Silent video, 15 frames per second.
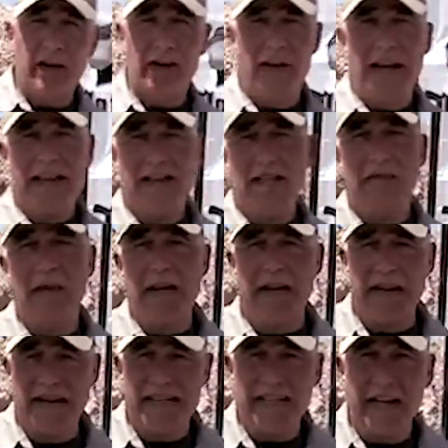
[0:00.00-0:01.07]
the trigger at the
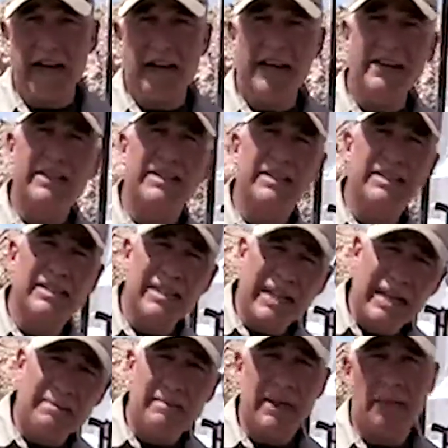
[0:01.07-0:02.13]
speed necessary
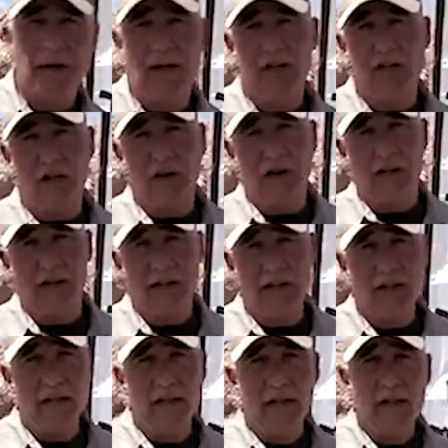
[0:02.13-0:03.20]
to keep them on
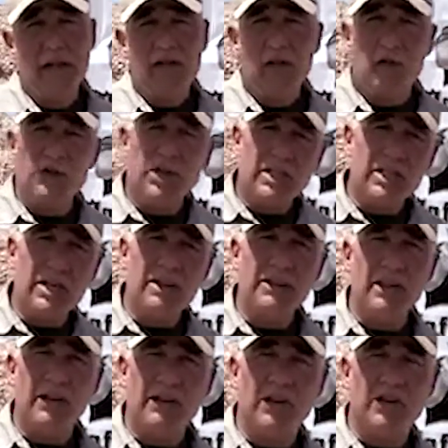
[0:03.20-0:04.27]
target. So
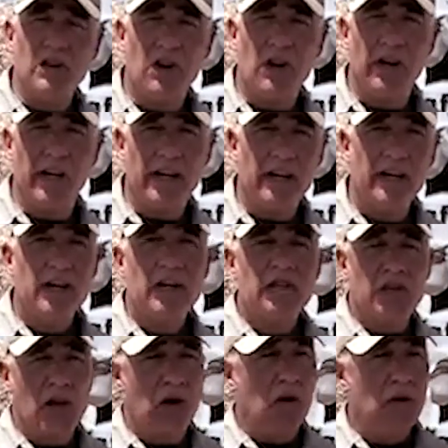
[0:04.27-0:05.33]
just on the area of the target.
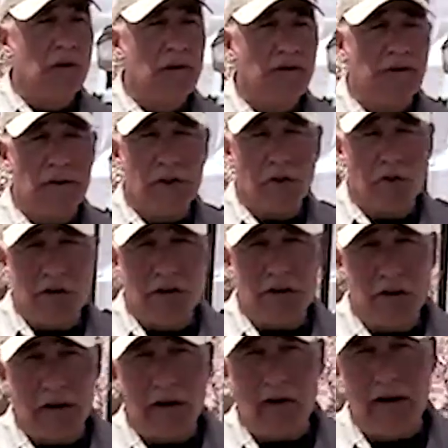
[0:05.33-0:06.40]
So for the
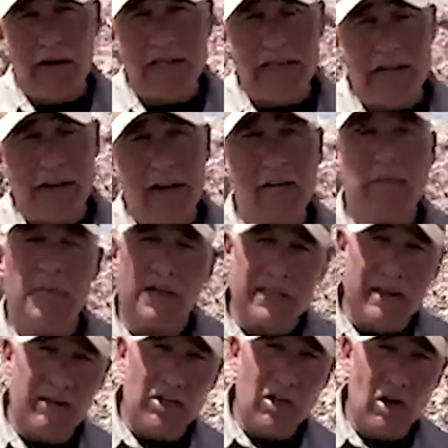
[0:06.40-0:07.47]
3 criteria,
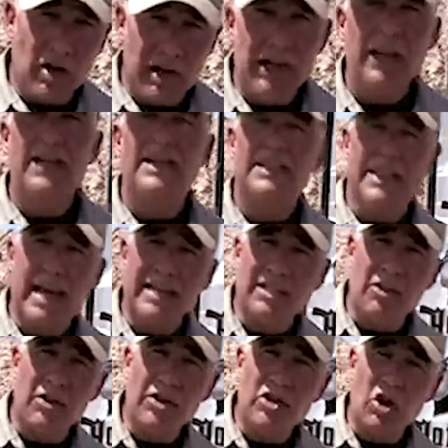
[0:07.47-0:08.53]
must have a target,
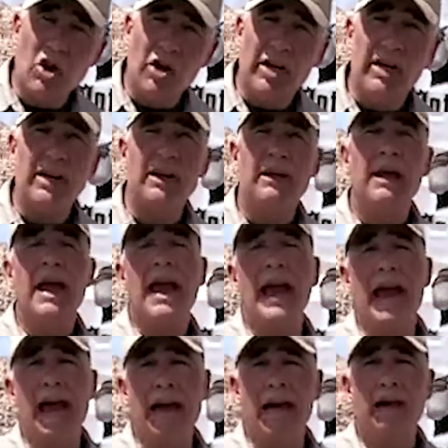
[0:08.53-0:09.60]
sights on the target,
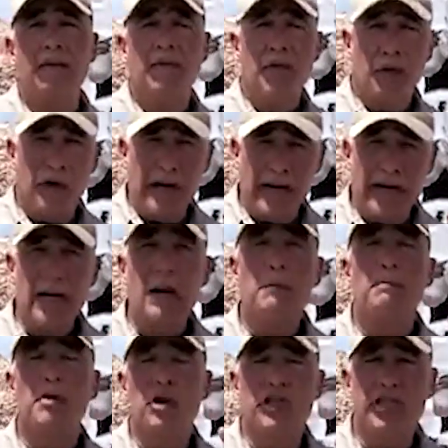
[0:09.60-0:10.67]
and
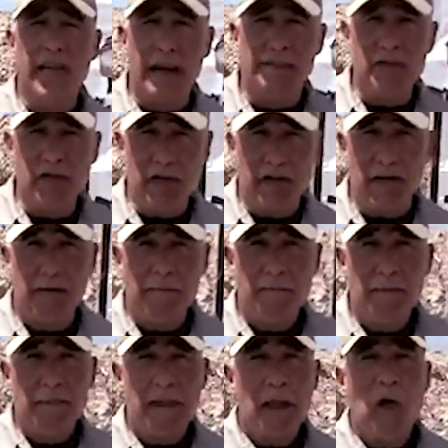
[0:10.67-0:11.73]
3, perception.